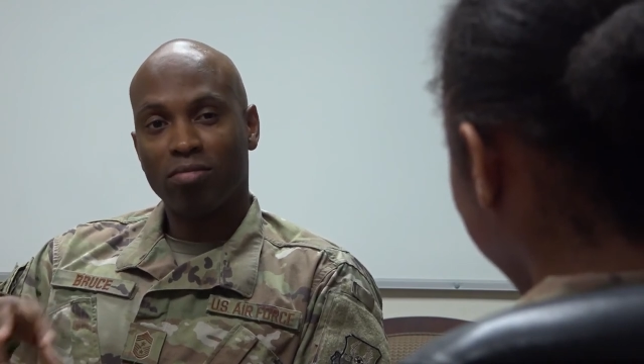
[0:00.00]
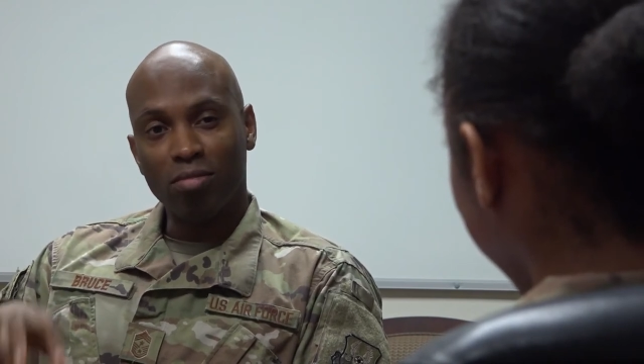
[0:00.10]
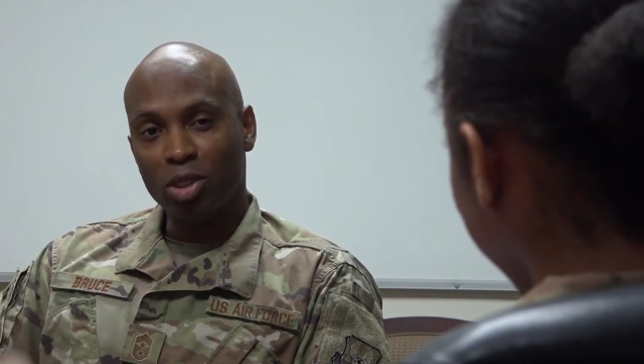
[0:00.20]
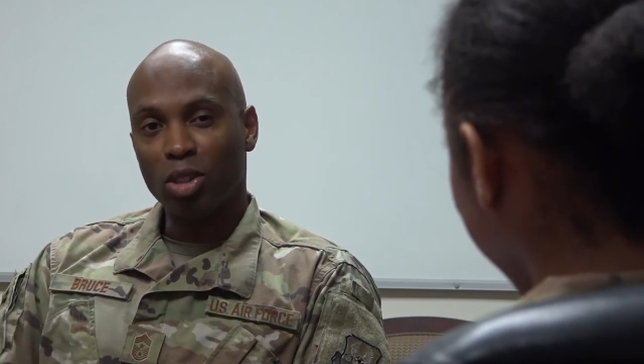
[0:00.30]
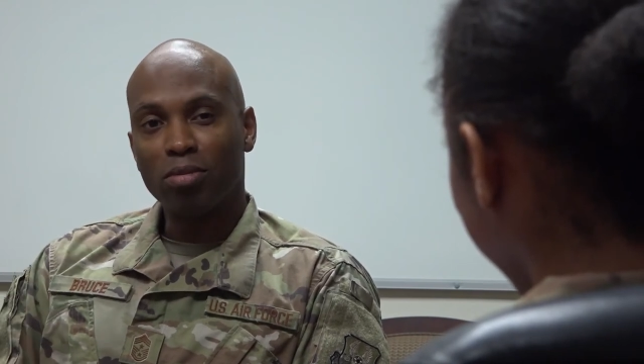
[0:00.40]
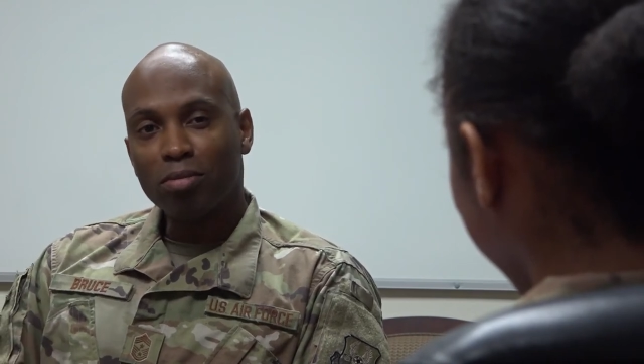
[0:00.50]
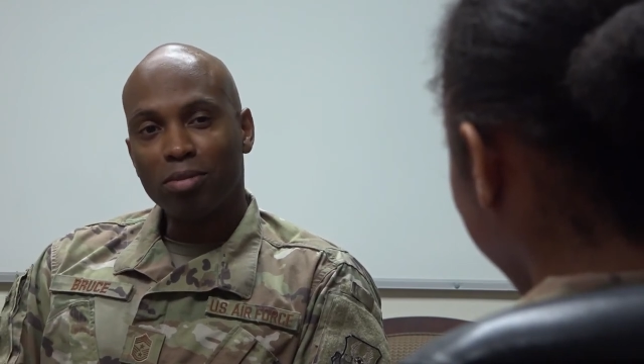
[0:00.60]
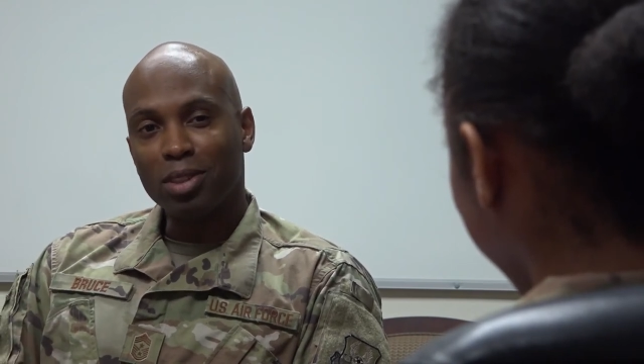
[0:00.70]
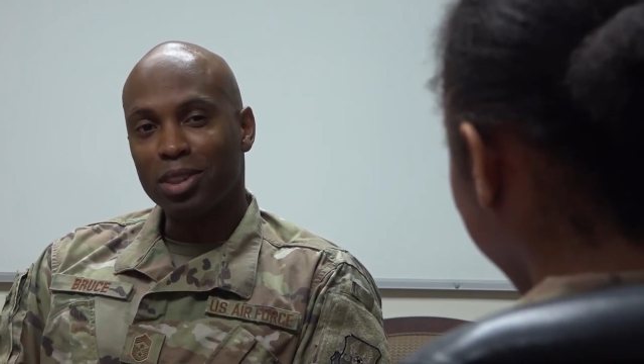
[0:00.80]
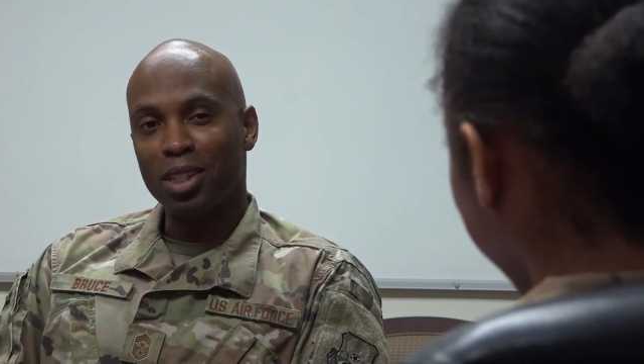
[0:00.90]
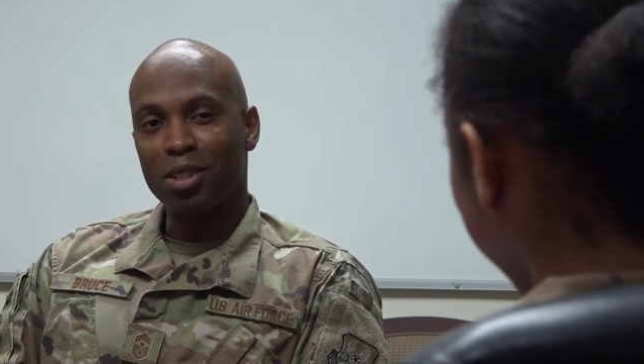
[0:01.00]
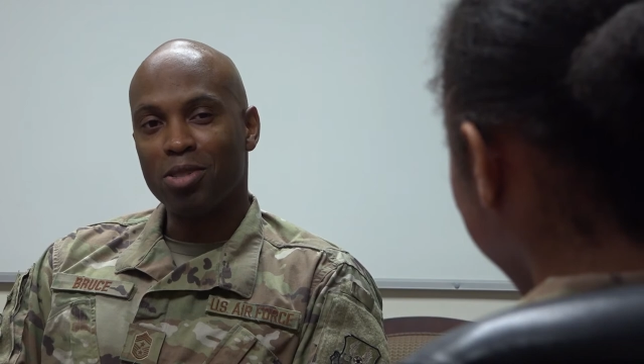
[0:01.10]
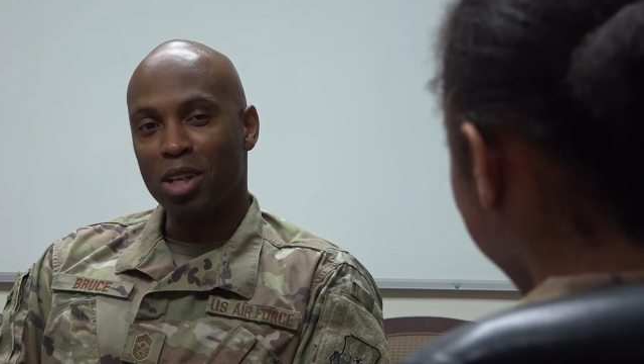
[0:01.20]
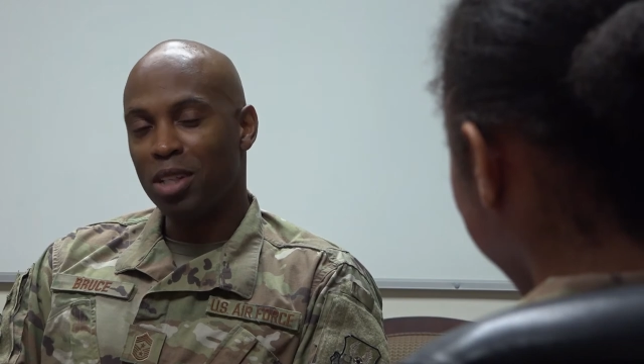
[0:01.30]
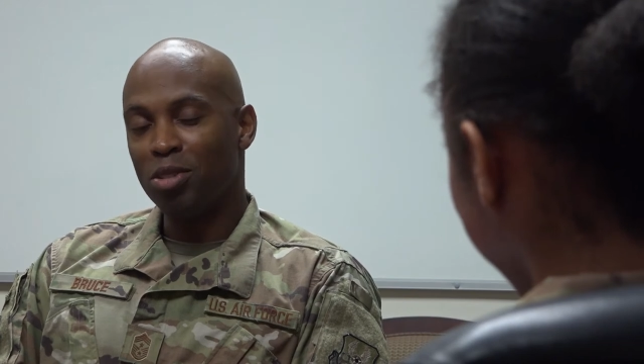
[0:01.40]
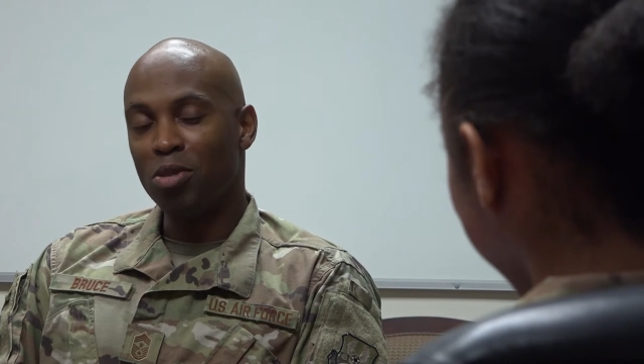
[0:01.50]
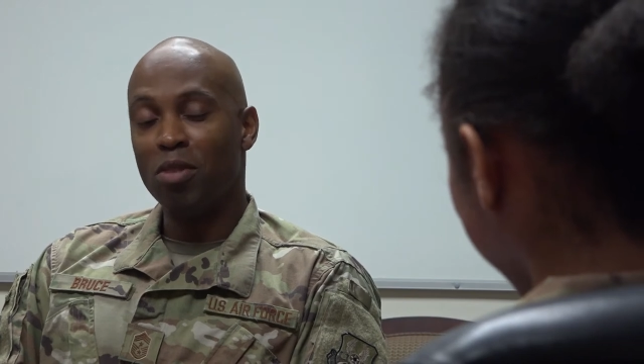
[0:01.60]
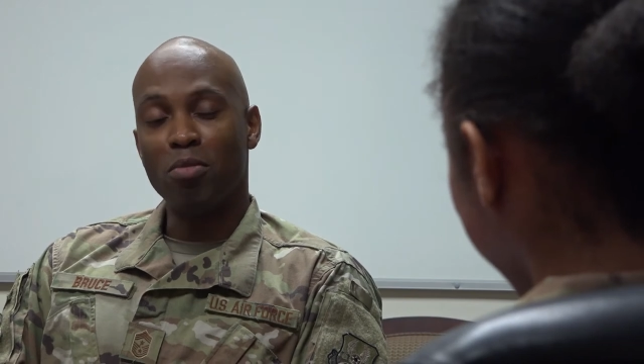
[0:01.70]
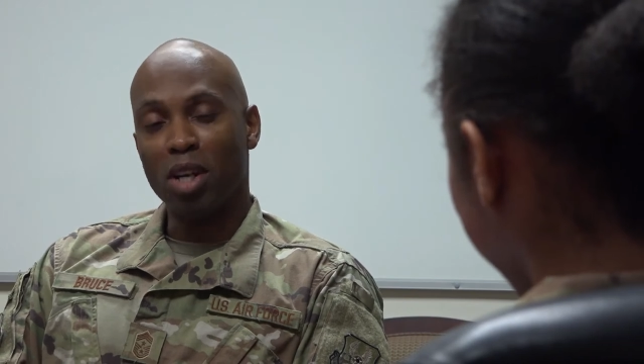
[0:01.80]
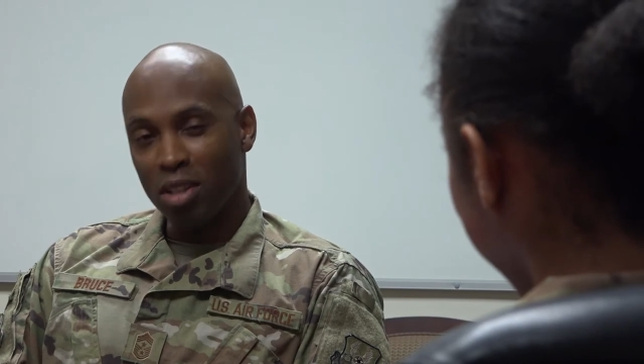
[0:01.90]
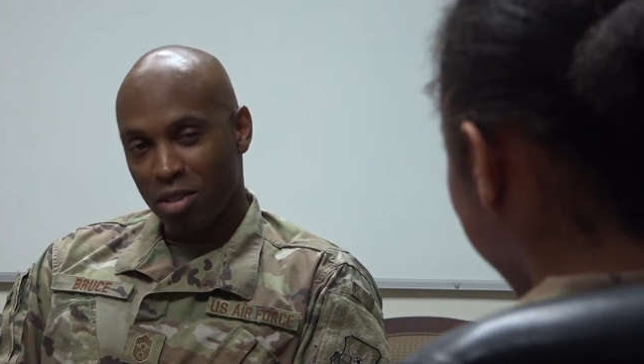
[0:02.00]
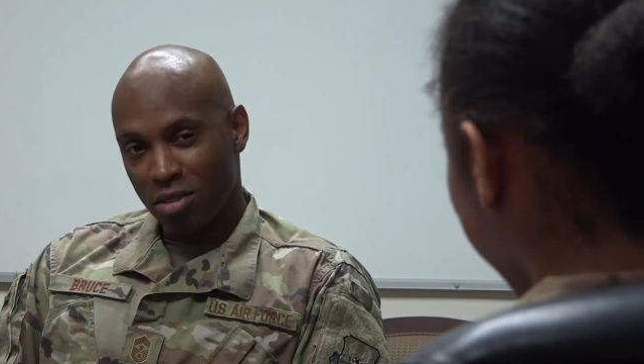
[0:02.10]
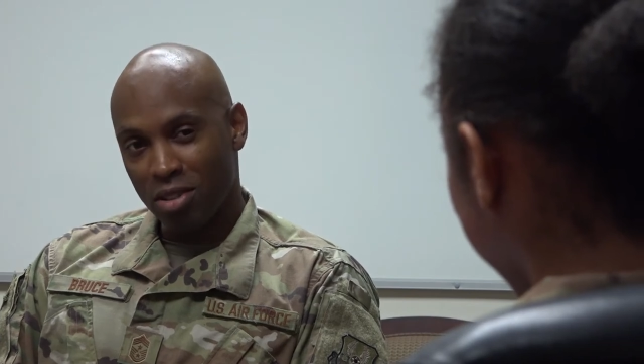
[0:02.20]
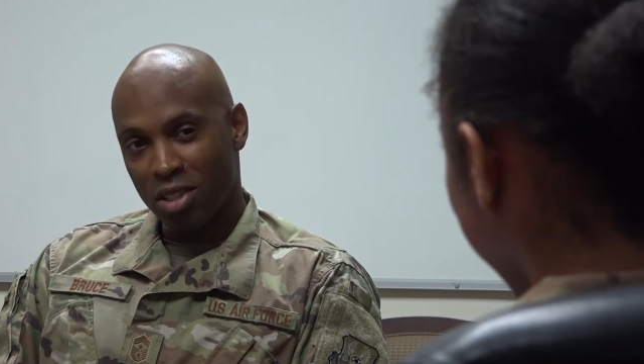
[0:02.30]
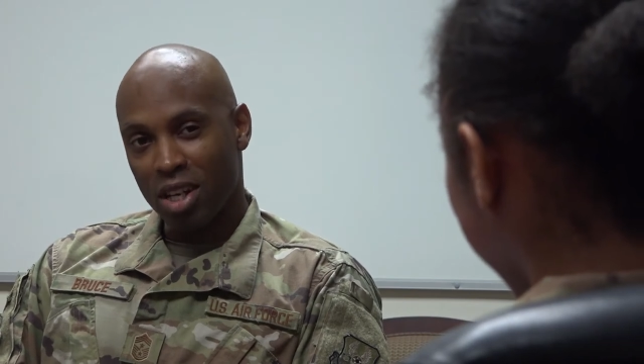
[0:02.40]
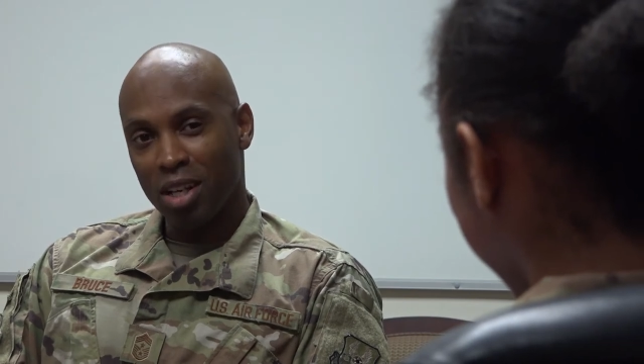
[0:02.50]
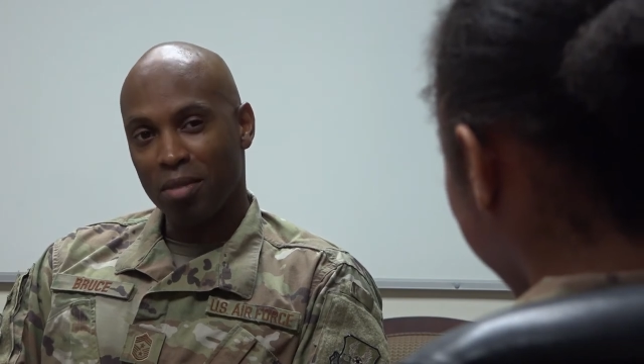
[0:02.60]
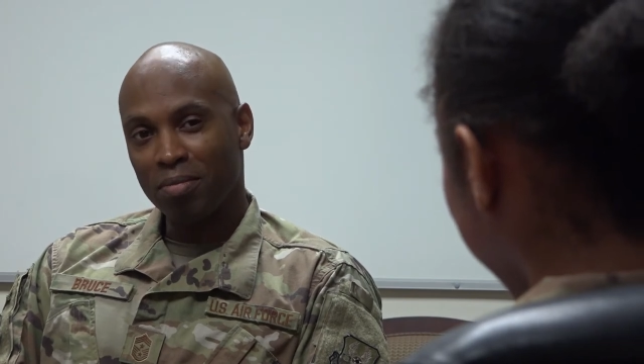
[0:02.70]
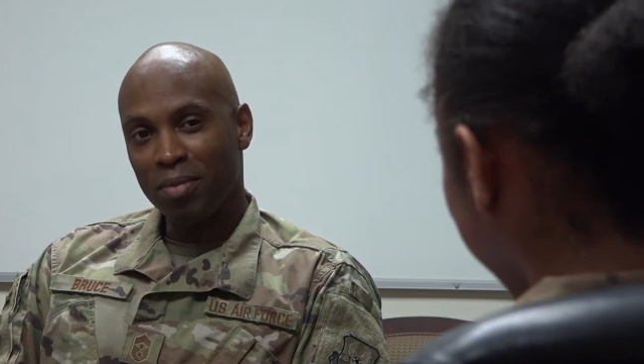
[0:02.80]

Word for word: You know, instead of trying to do everybody else's job.